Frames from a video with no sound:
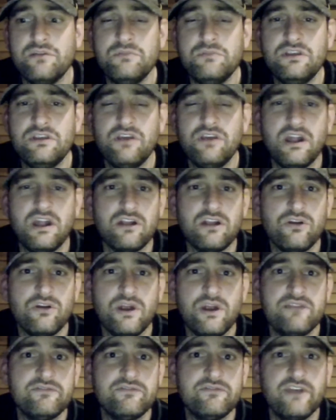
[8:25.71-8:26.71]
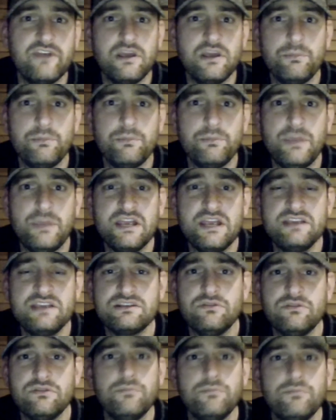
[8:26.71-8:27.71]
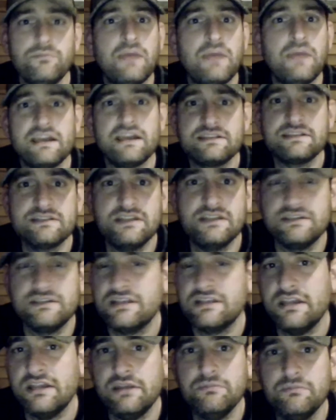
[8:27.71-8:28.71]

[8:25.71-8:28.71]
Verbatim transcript: You got a great fan base who backs the team.